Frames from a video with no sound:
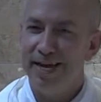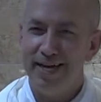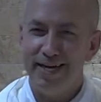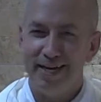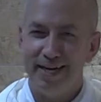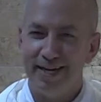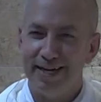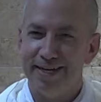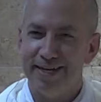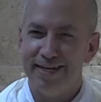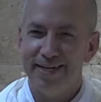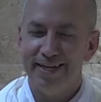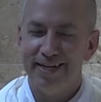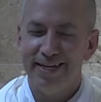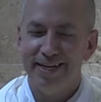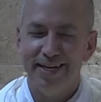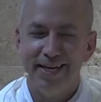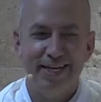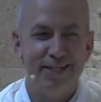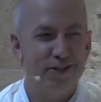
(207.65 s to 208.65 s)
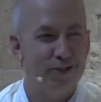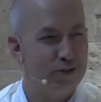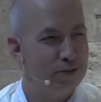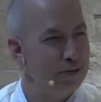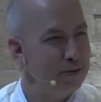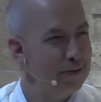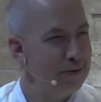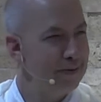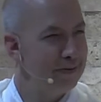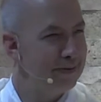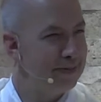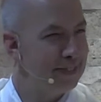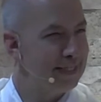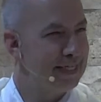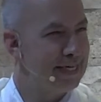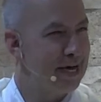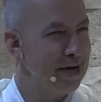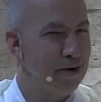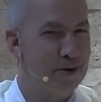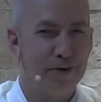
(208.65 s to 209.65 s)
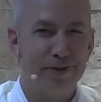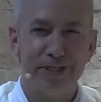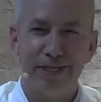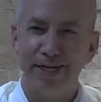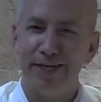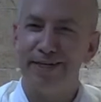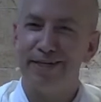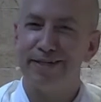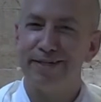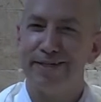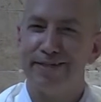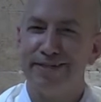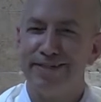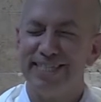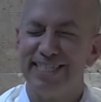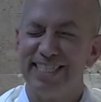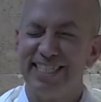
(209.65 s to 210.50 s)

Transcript: arrives in his chariot.